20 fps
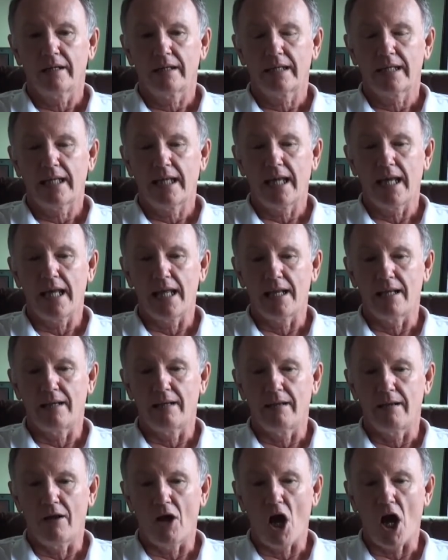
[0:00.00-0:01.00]

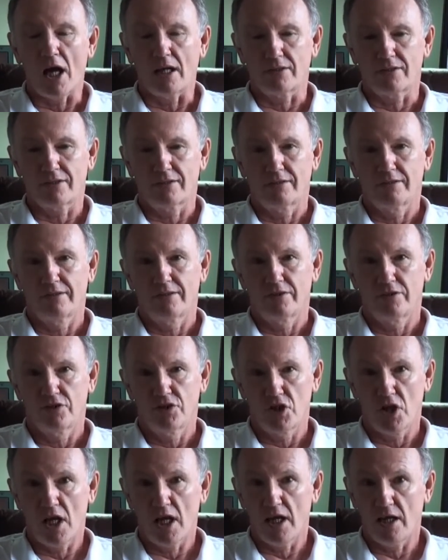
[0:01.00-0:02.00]
cannot
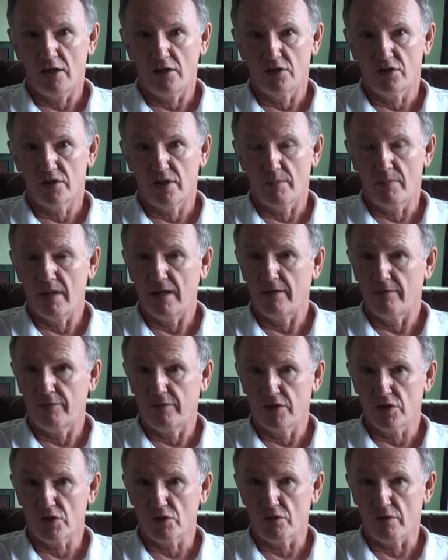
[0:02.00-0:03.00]
change the
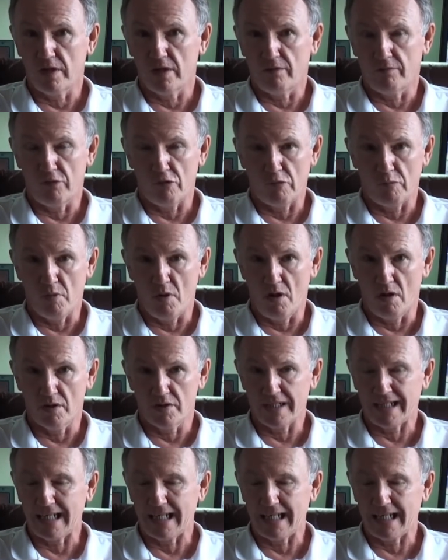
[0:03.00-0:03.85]
beneficiary of your policy,